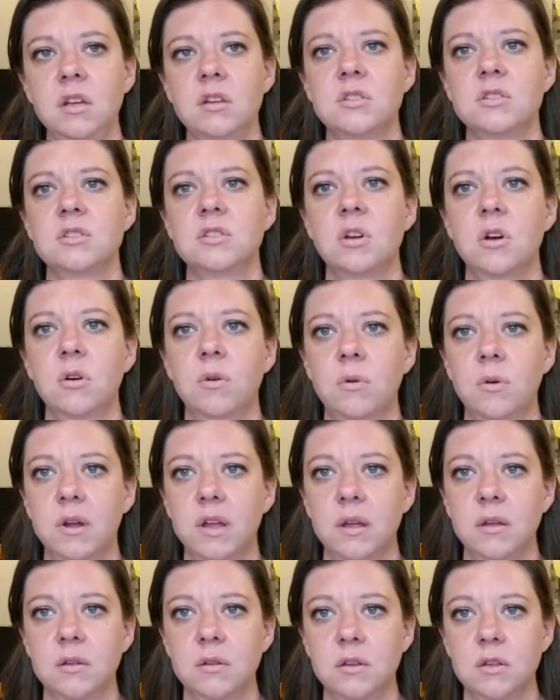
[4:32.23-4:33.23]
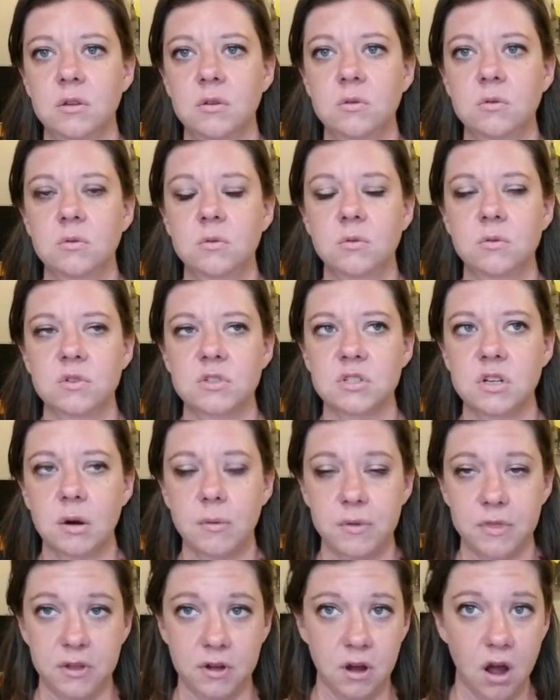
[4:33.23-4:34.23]
So you start
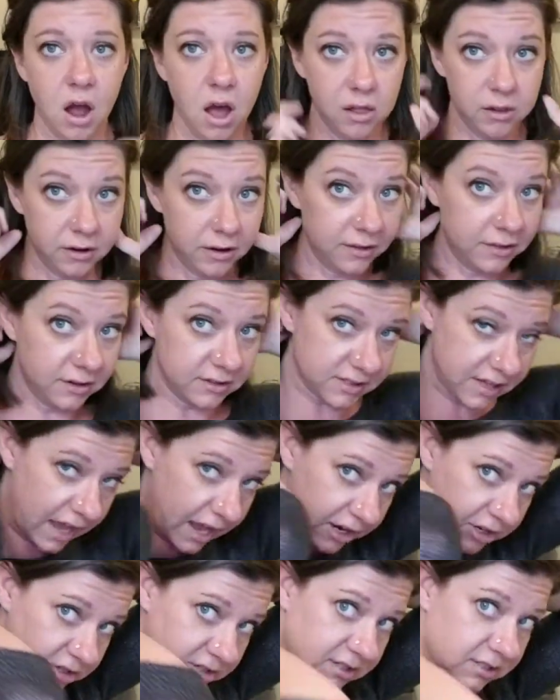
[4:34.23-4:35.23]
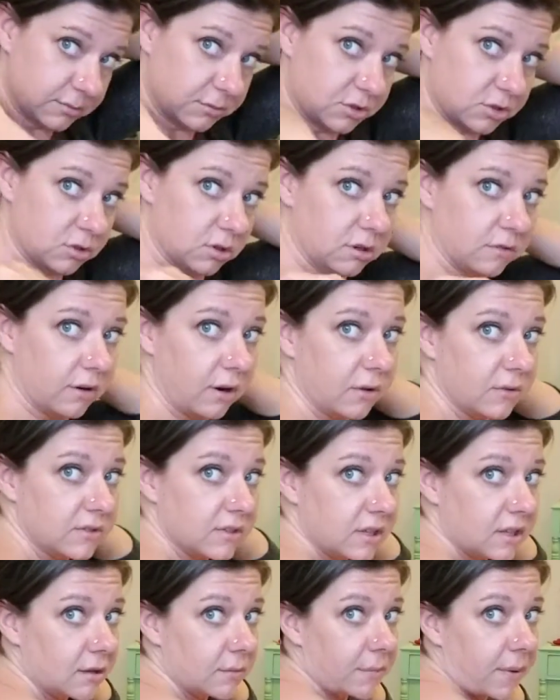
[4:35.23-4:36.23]
with the collar, and there's actually some short rows
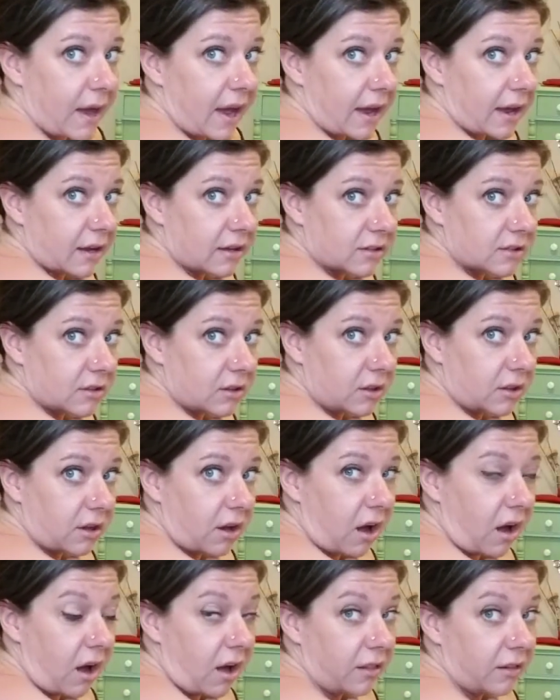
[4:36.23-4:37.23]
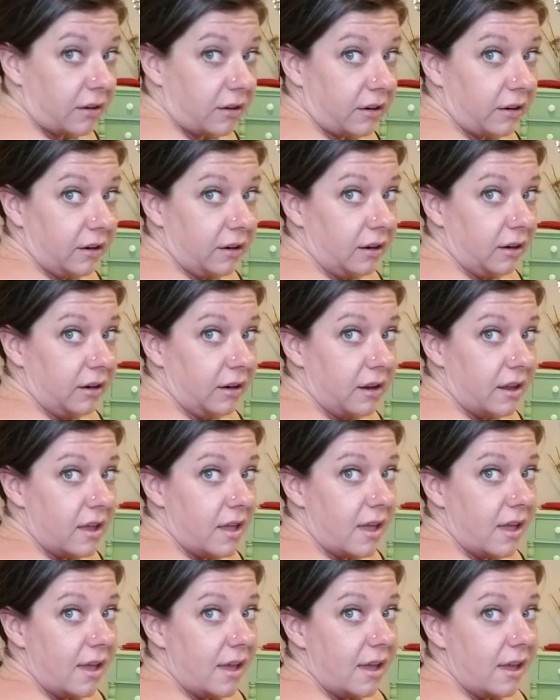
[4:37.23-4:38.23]
in the back. So the collar
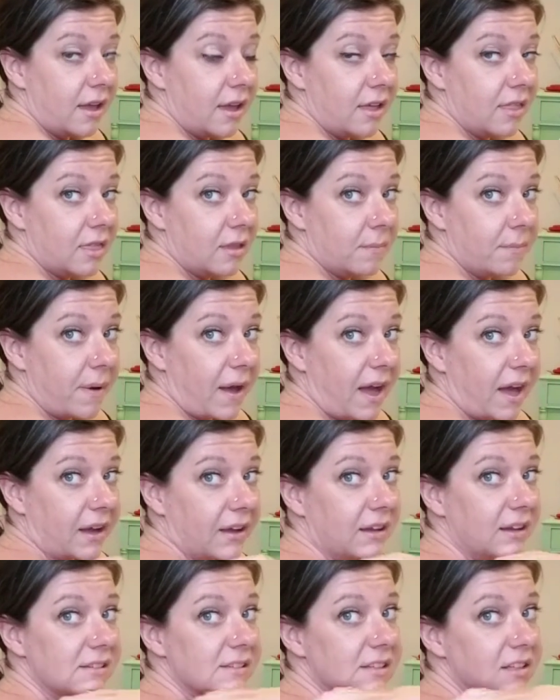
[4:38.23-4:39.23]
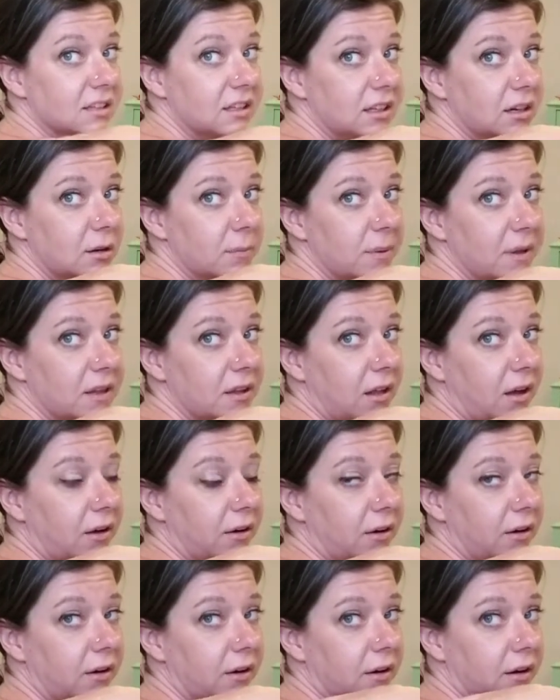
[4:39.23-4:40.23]
in the back is a little bit
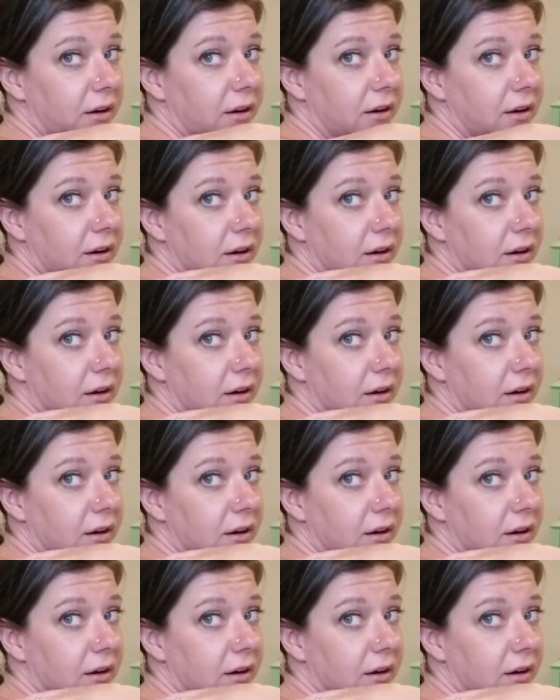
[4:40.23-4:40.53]
longer